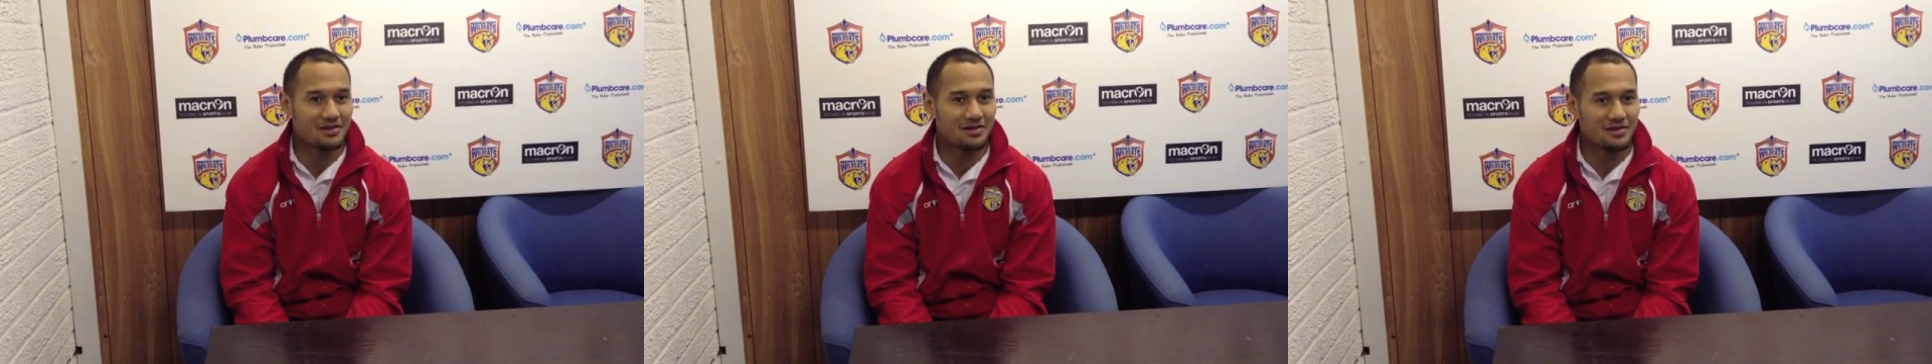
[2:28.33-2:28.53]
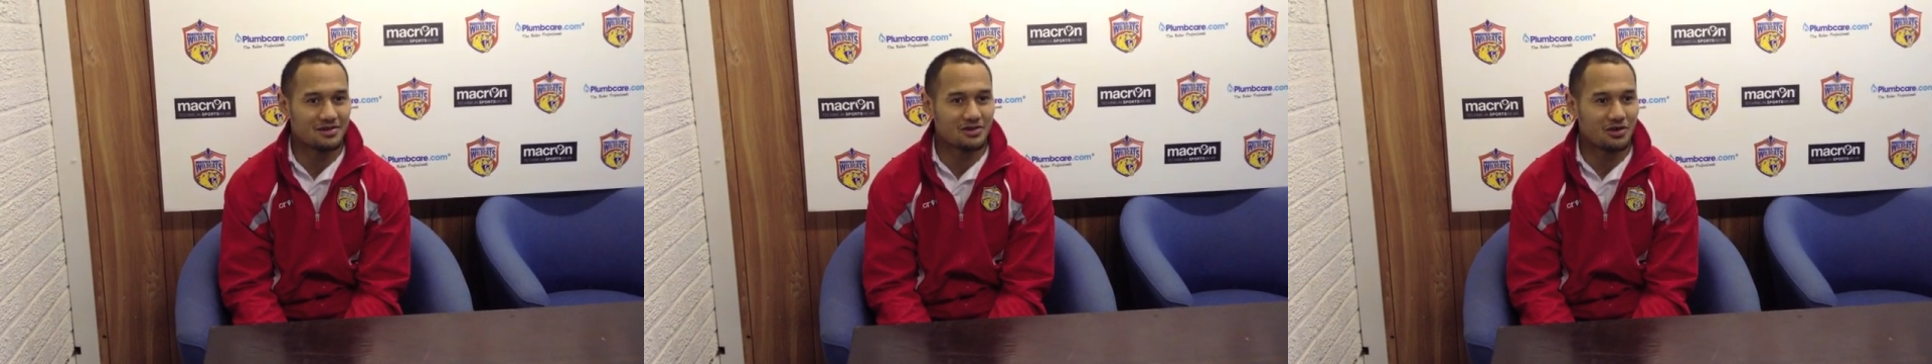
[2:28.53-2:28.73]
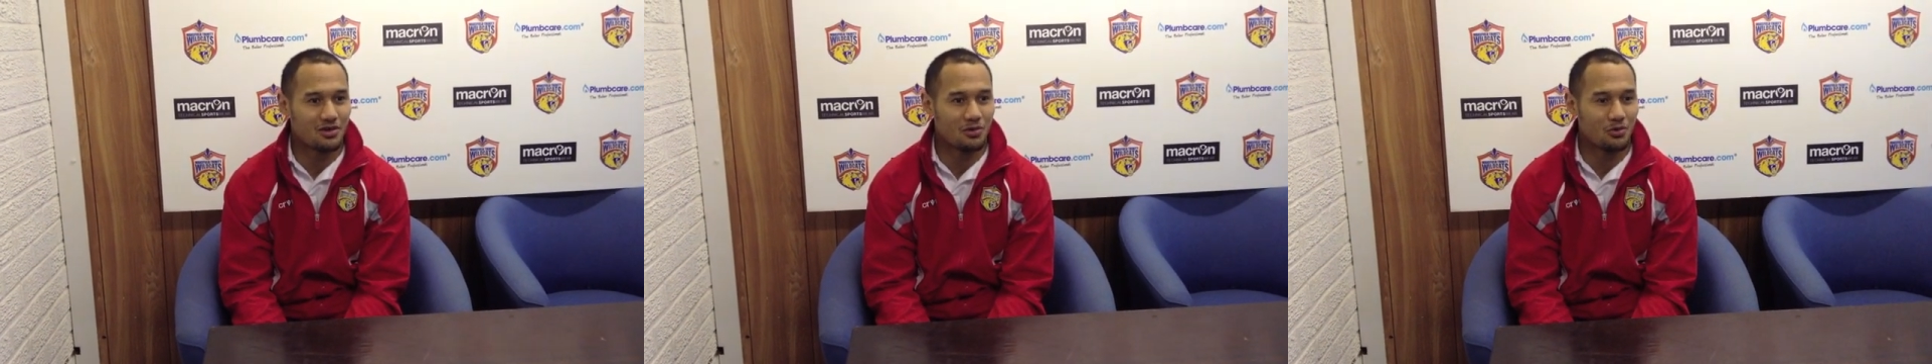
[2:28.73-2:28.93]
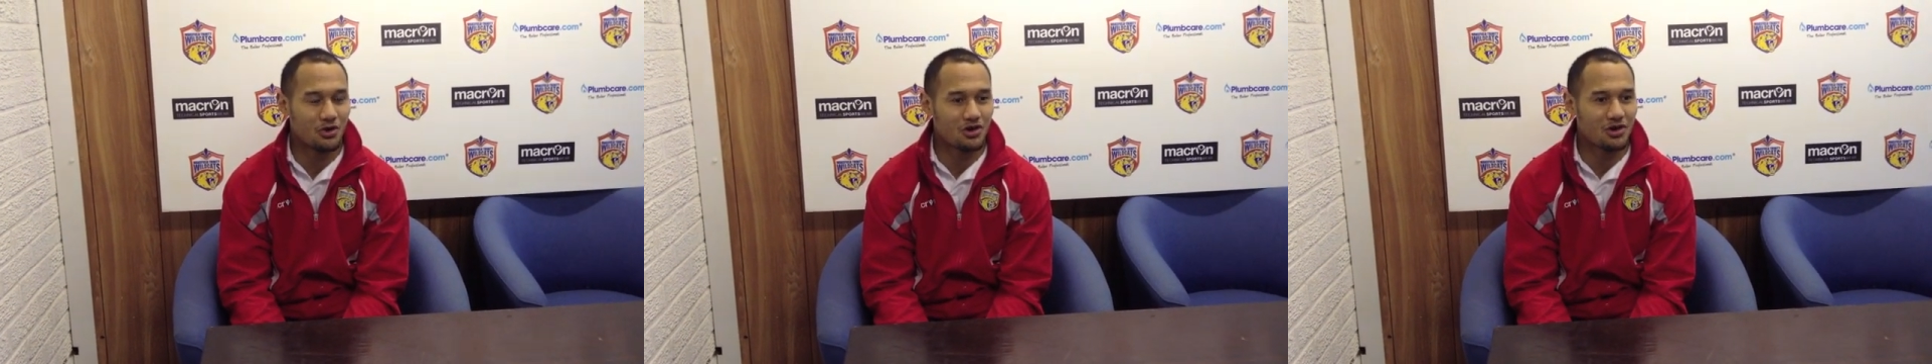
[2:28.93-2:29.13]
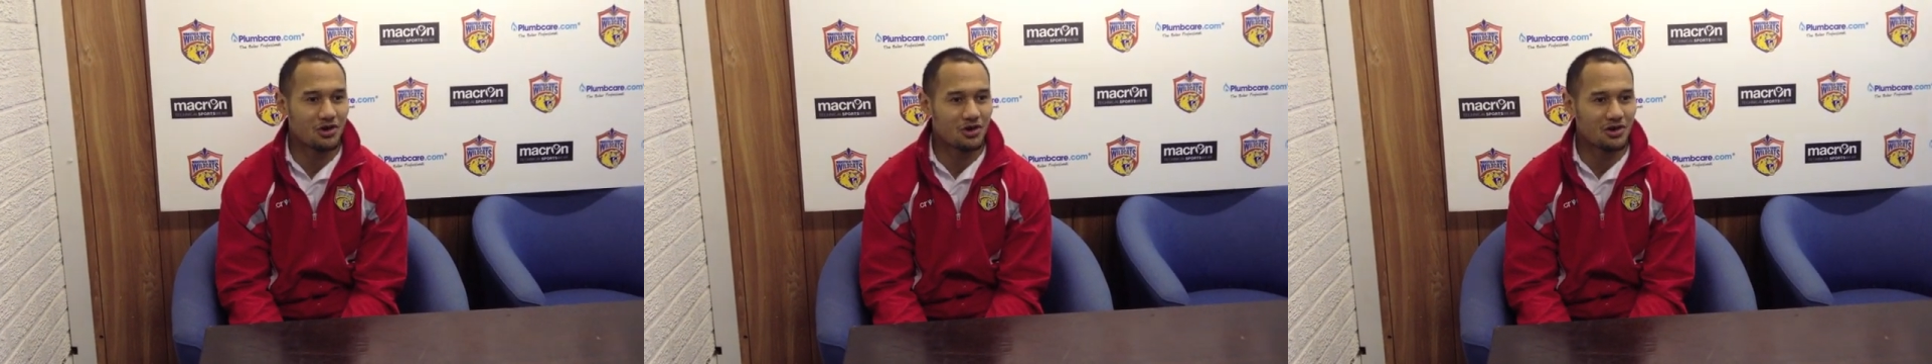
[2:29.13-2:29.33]
there's a lot of
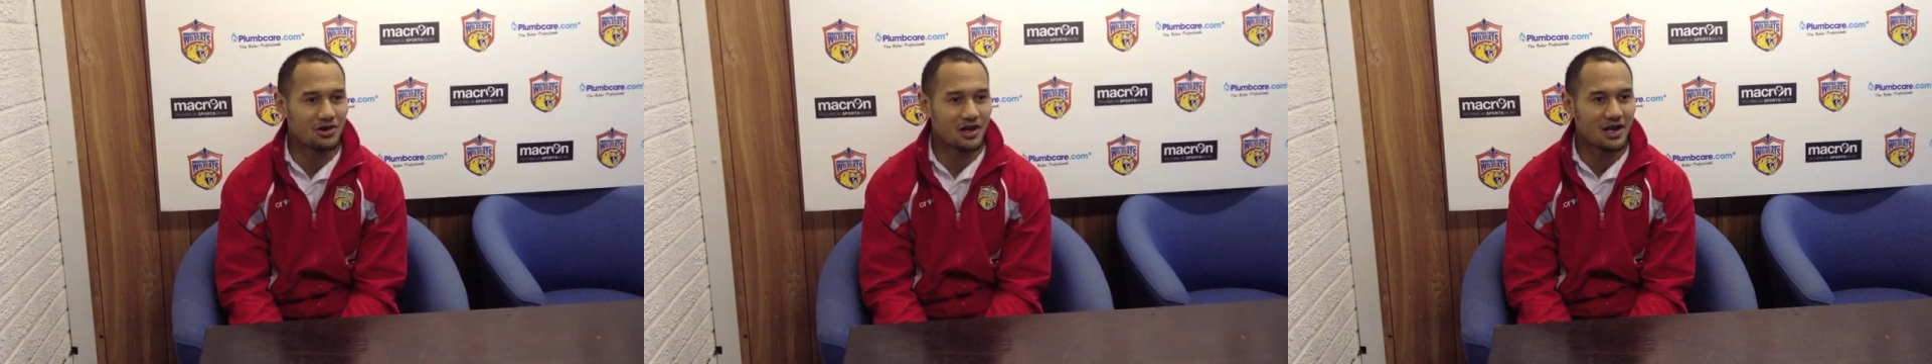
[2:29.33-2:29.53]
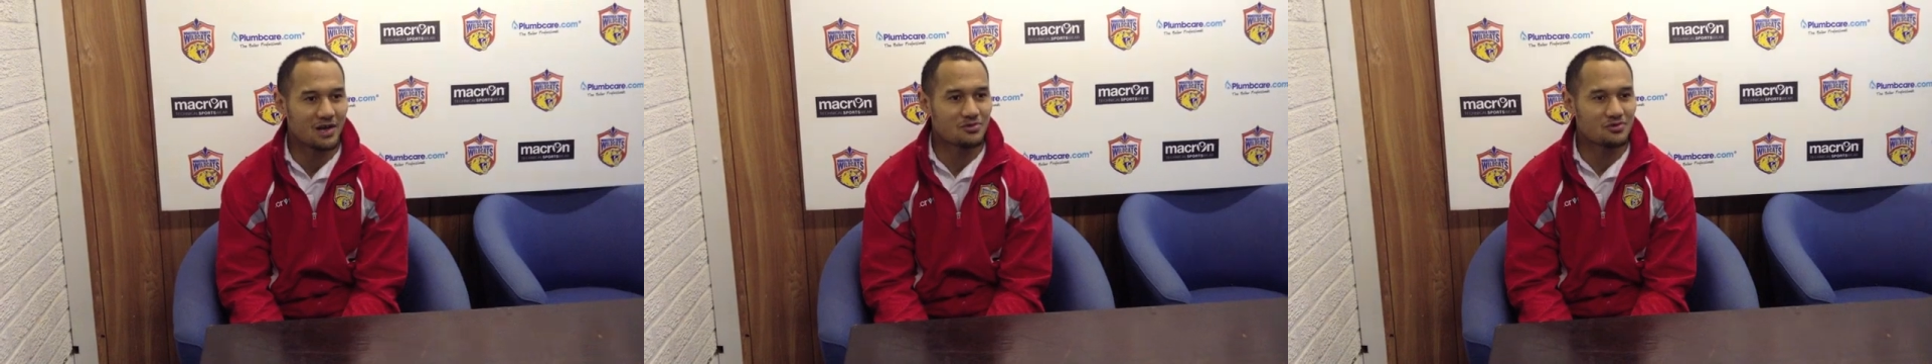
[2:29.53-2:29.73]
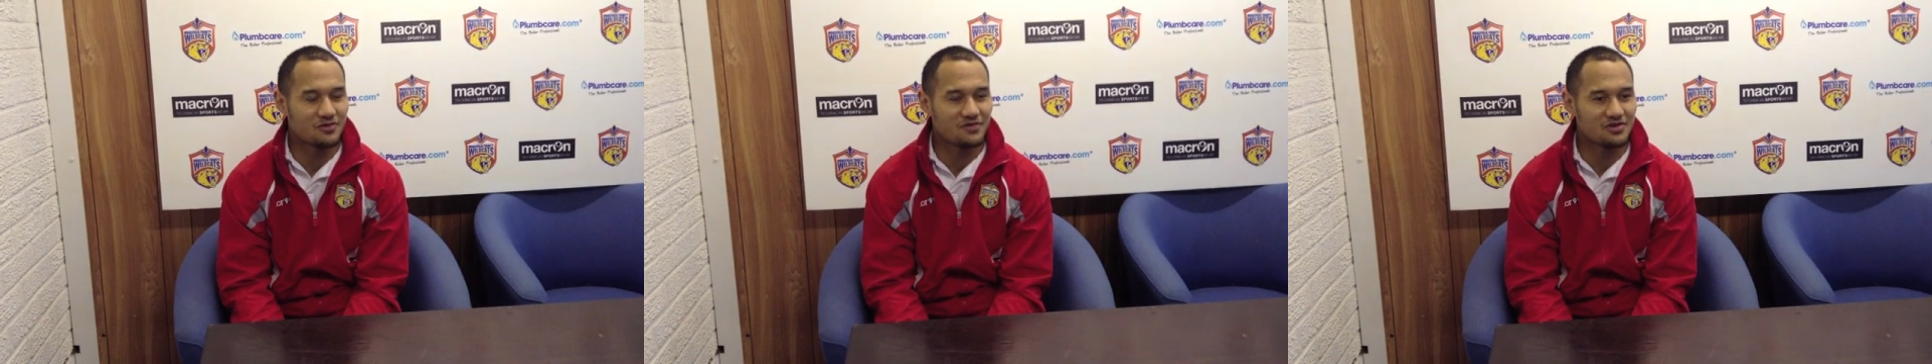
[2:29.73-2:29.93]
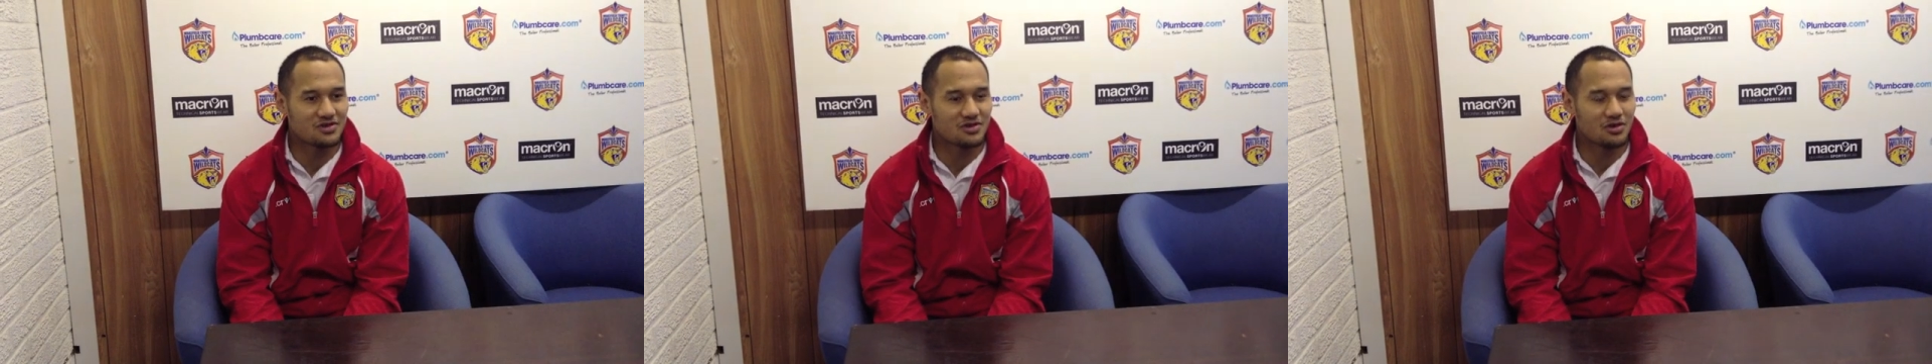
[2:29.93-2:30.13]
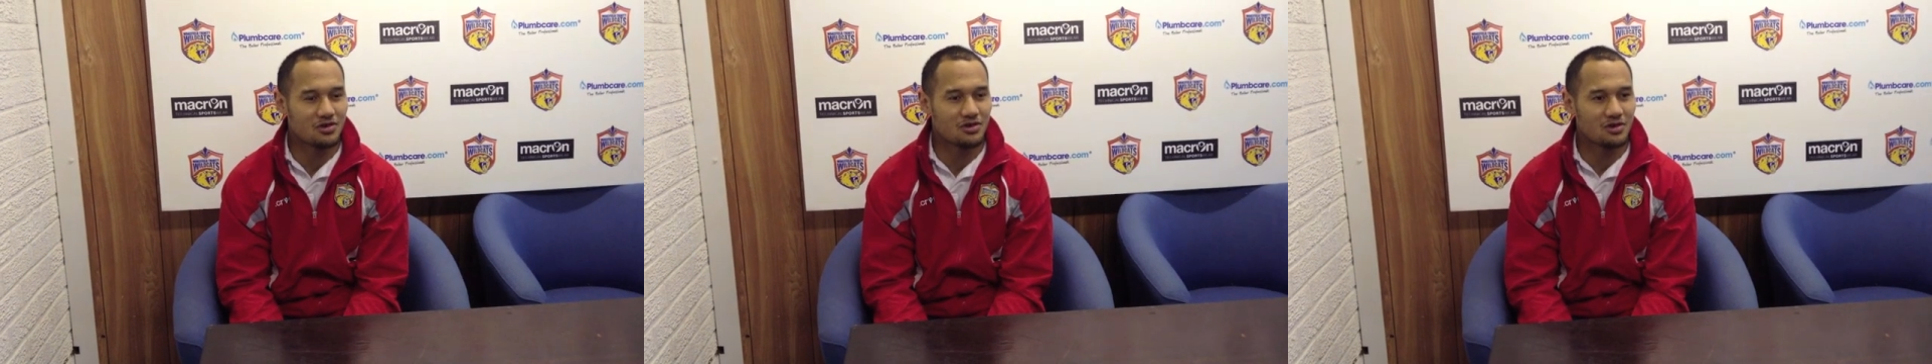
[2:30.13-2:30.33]
workload that comes with it.
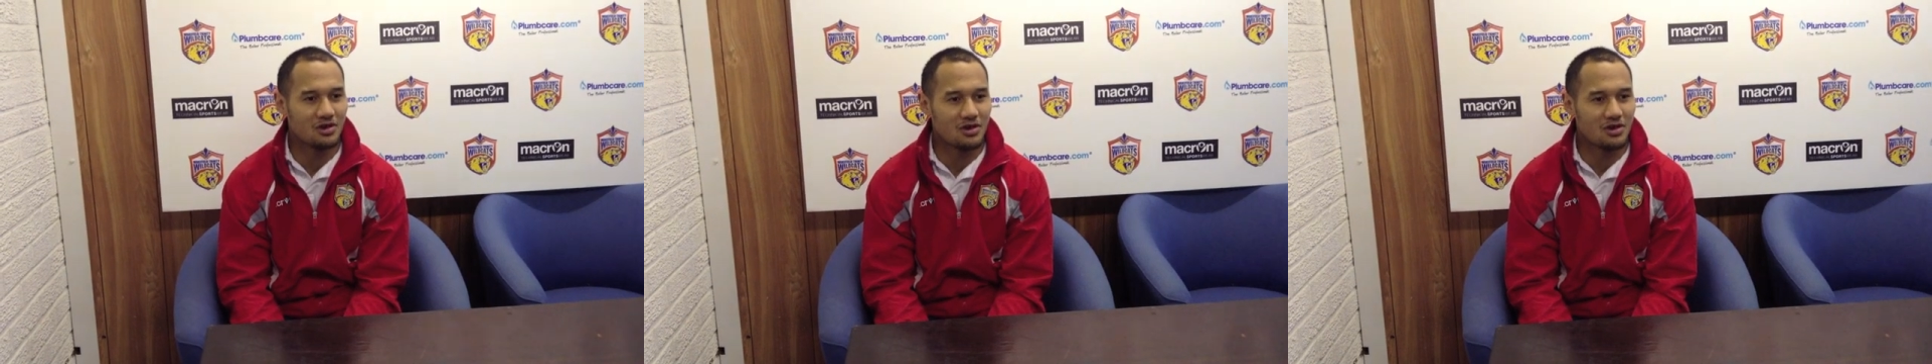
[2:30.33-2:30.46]
So